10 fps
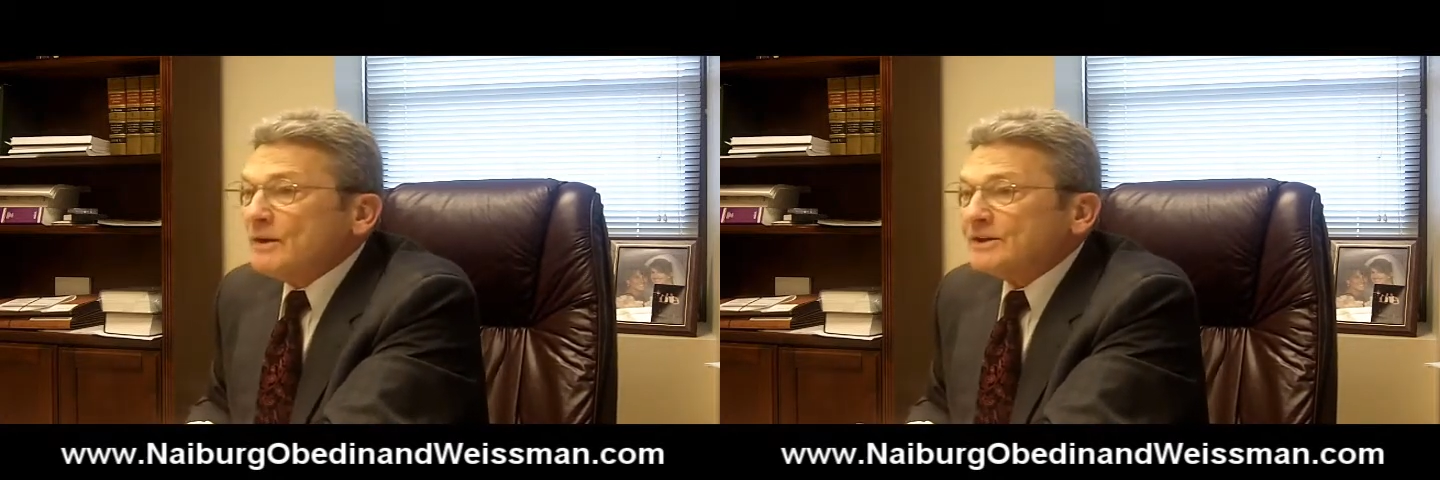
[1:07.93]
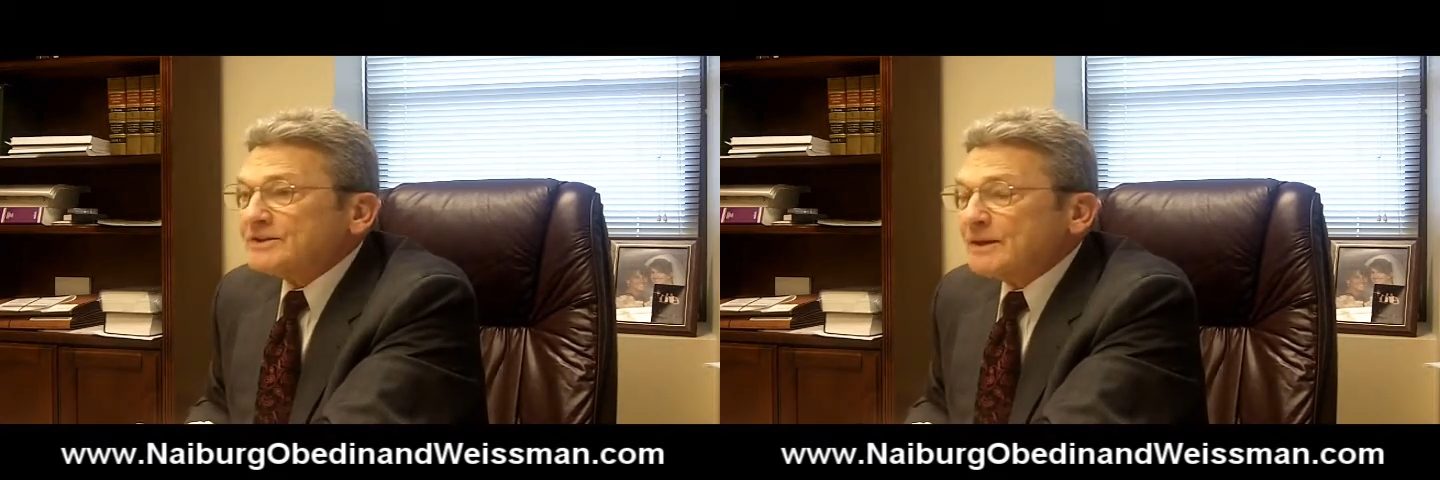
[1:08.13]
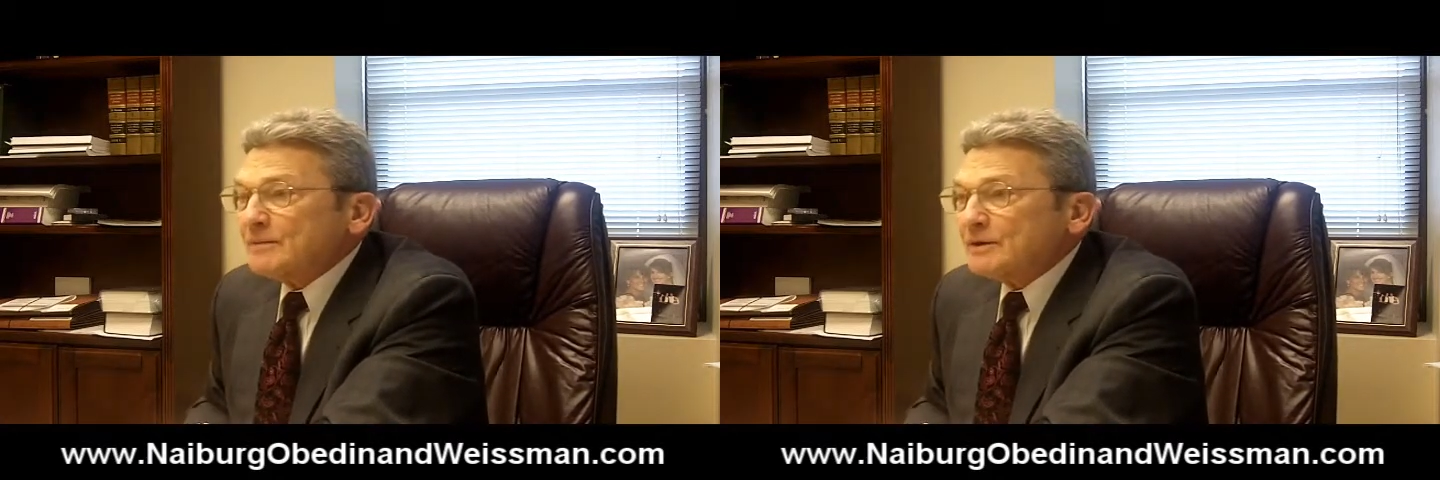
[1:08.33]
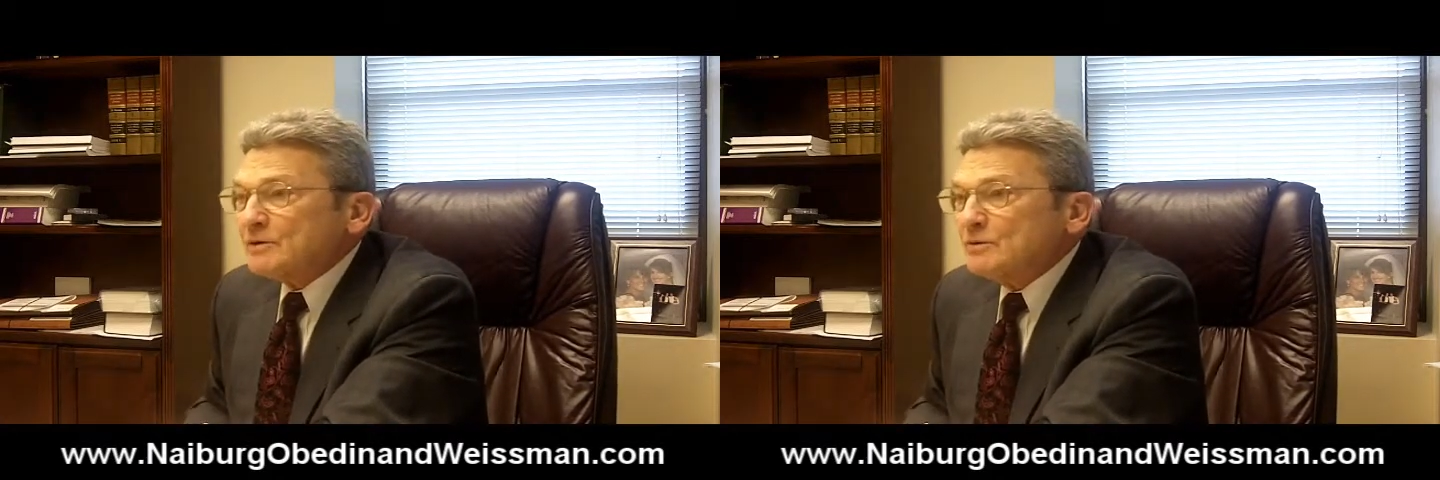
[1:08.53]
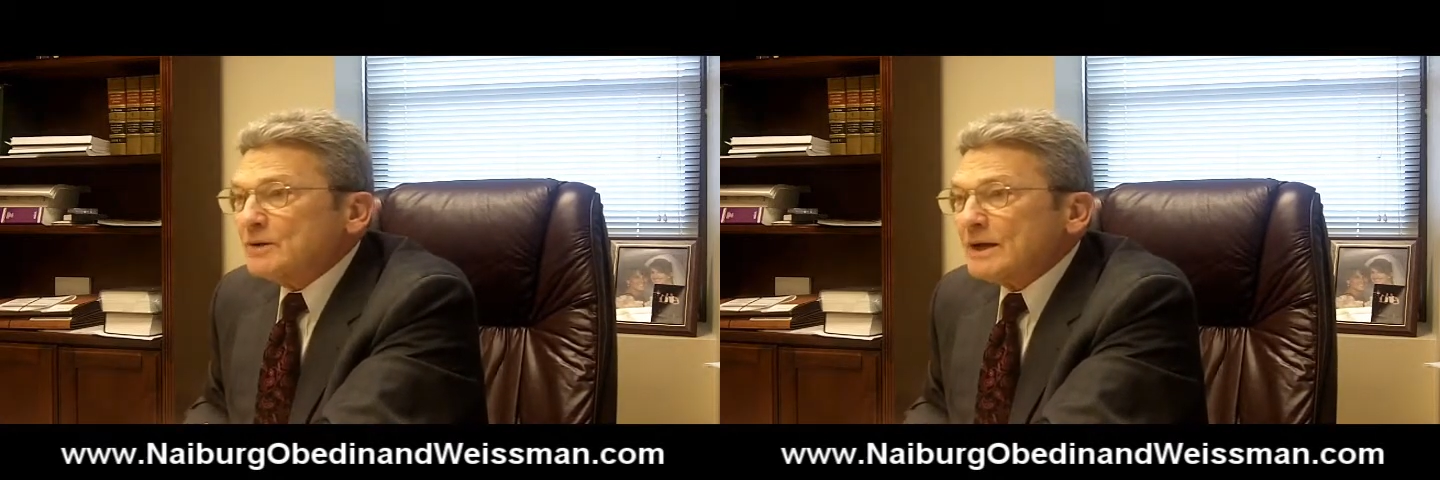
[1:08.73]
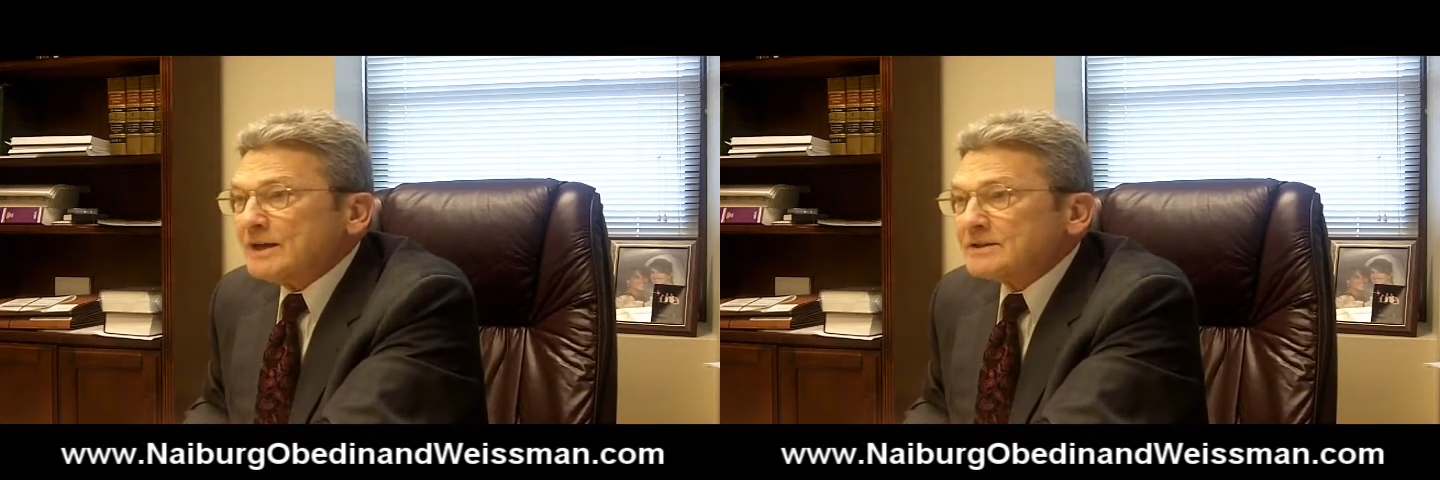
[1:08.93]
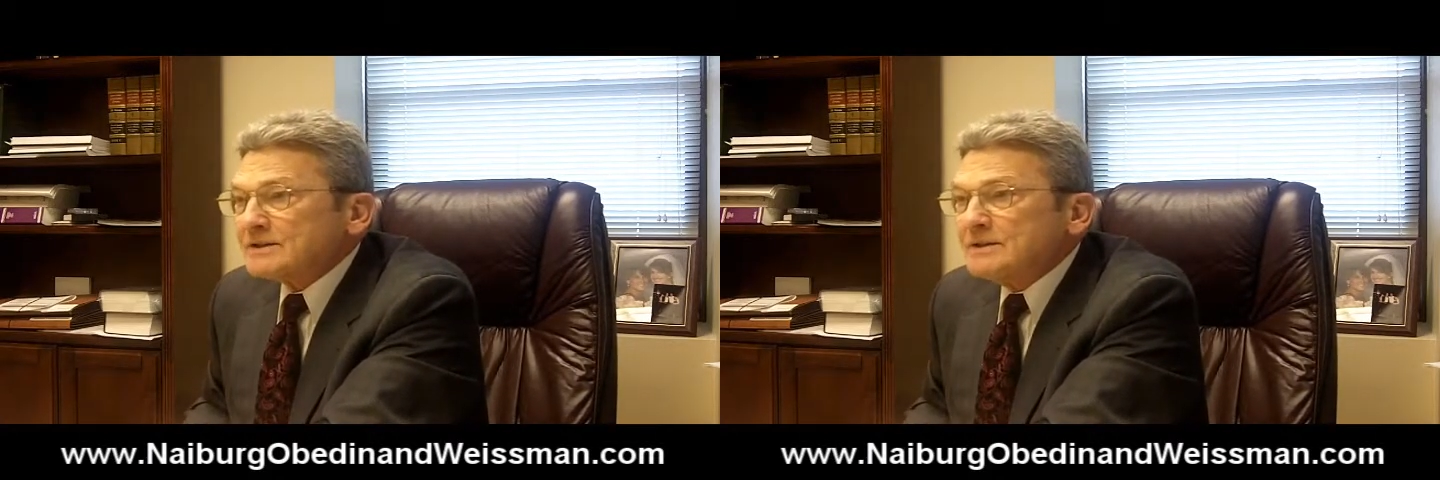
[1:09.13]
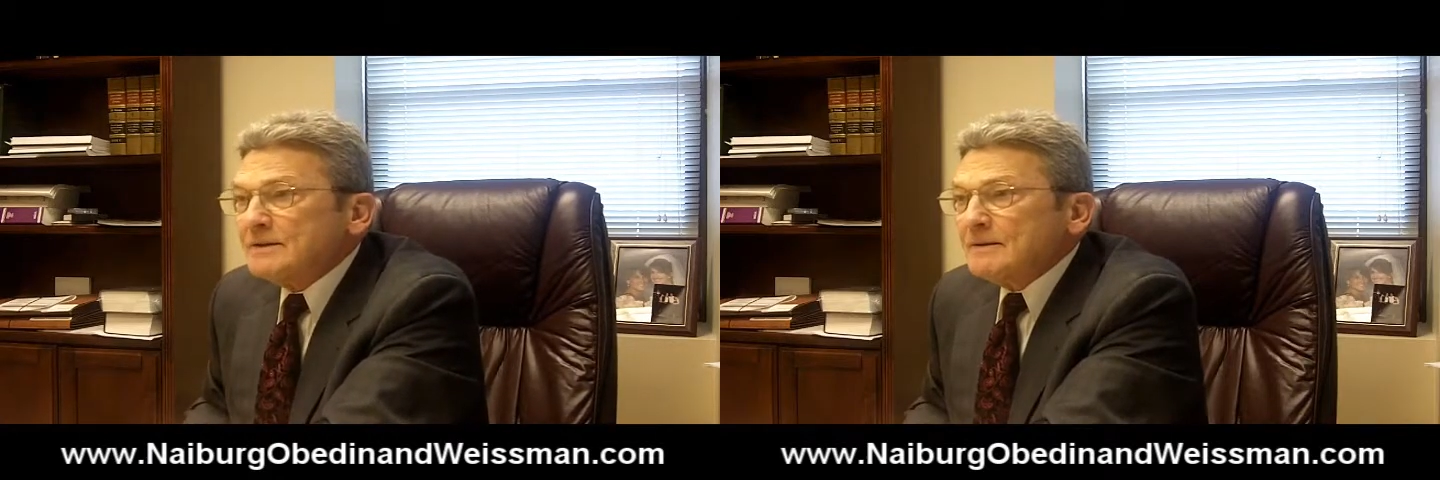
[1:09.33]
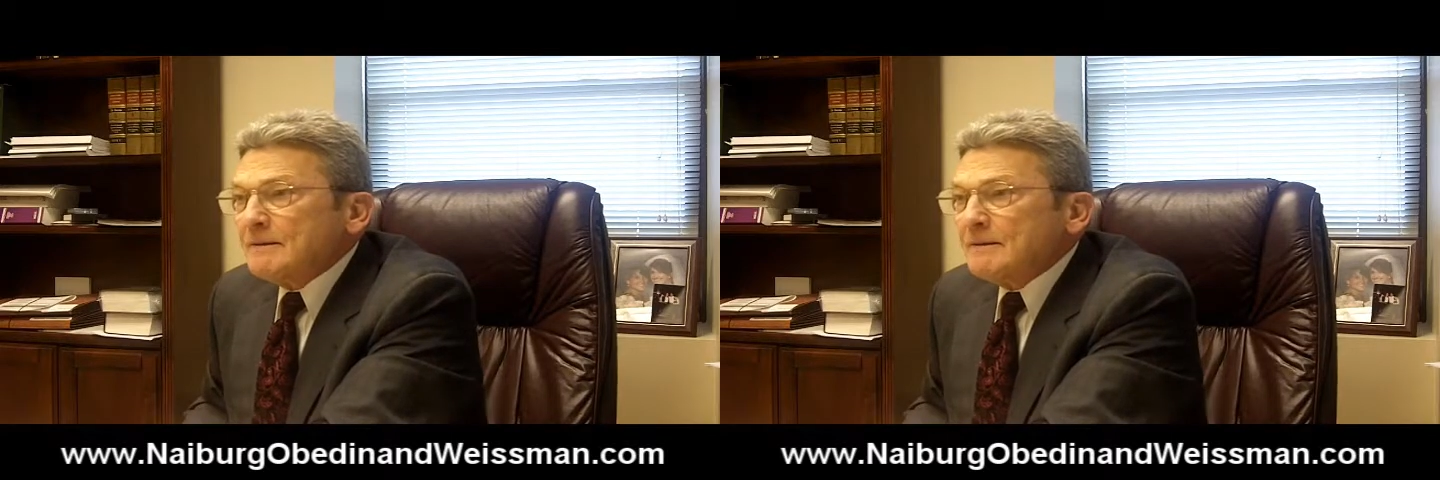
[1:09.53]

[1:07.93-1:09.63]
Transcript: When someone who has